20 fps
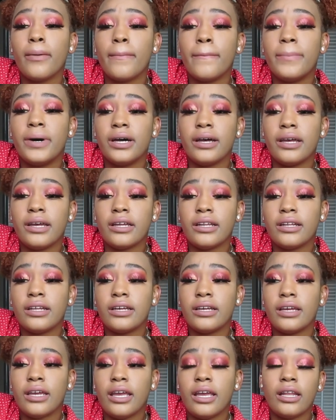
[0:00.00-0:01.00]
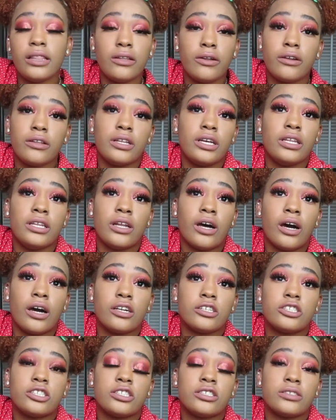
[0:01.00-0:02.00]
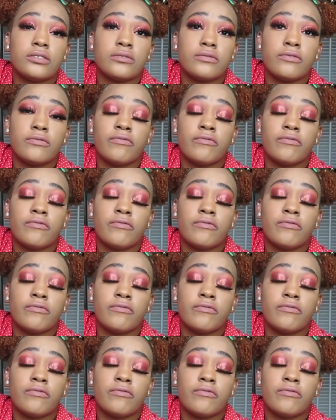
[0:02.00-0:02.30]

But it literally launched